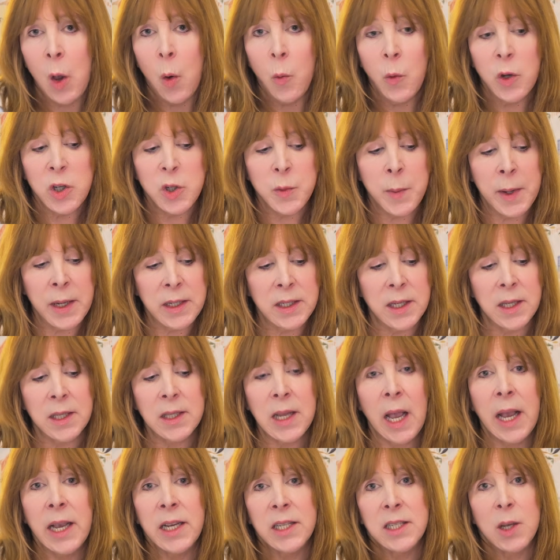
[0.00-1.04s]
which makes it
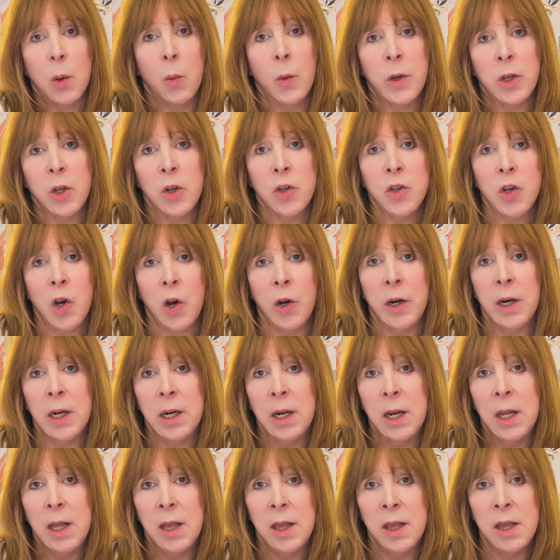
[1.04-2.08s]
nice that when you turn it
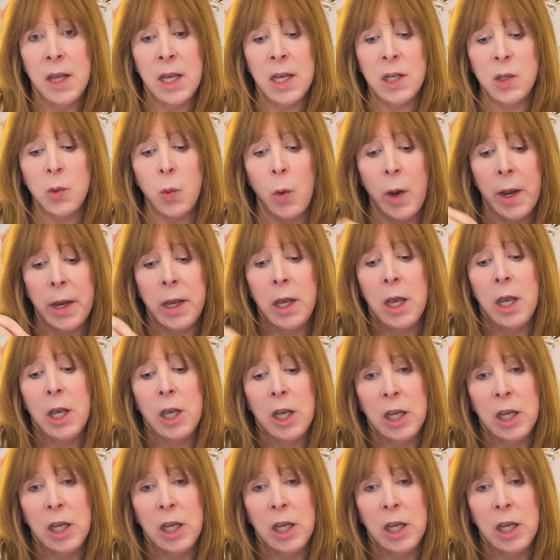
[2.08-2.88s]
this way,